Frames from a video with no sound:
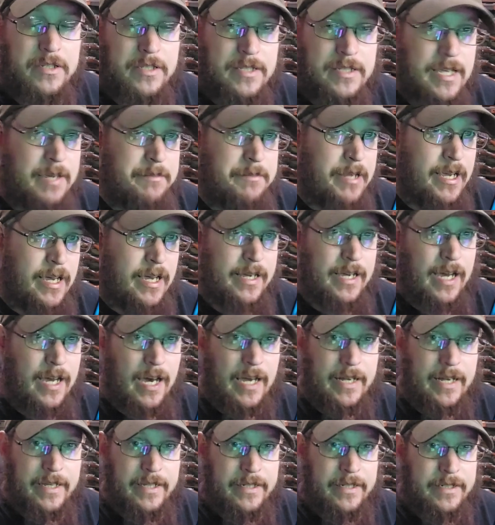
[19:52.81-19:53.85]
the same day I
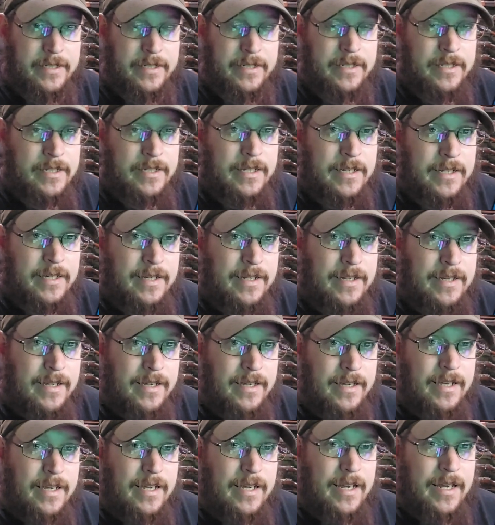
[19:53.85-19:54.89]
got it,
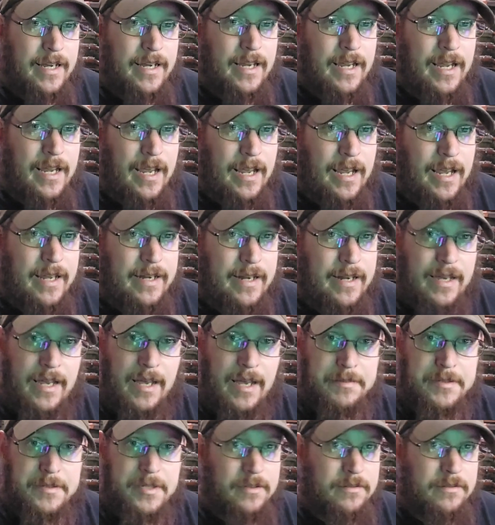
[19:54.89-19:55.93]
and I
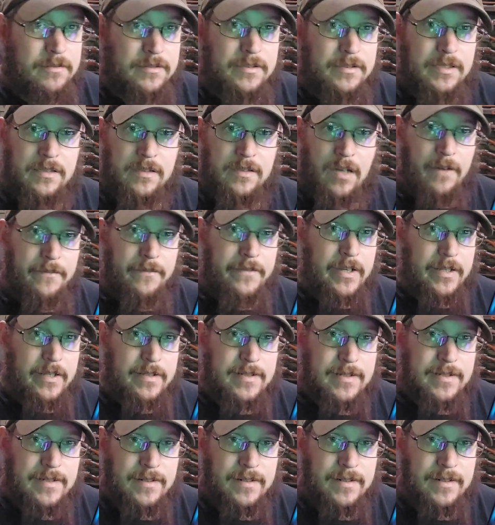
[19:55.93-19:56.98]
absolutely loved it.